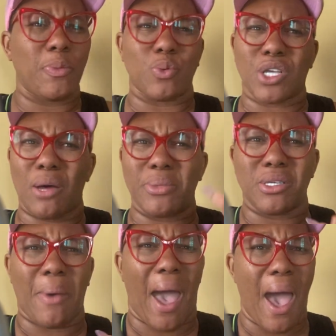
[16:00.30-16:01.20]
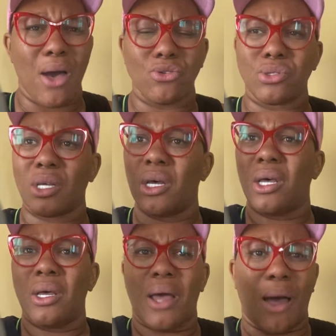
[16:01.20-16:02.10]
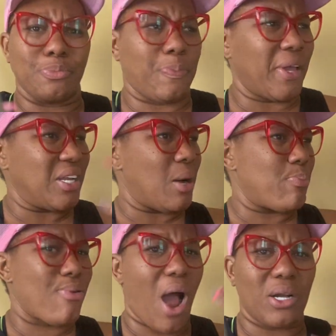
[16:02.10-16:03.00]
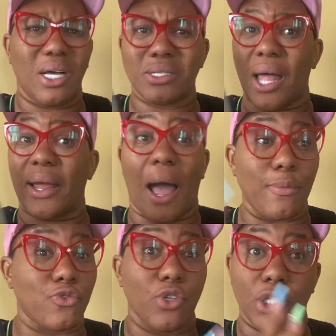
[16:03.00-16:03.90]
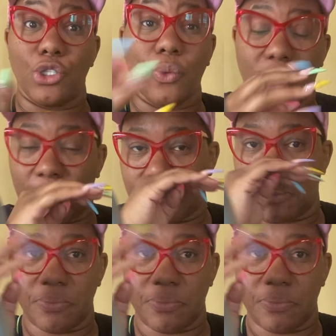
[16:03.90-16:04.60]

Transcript: People was coming to my house. I'm picking up products. Like I was really doing it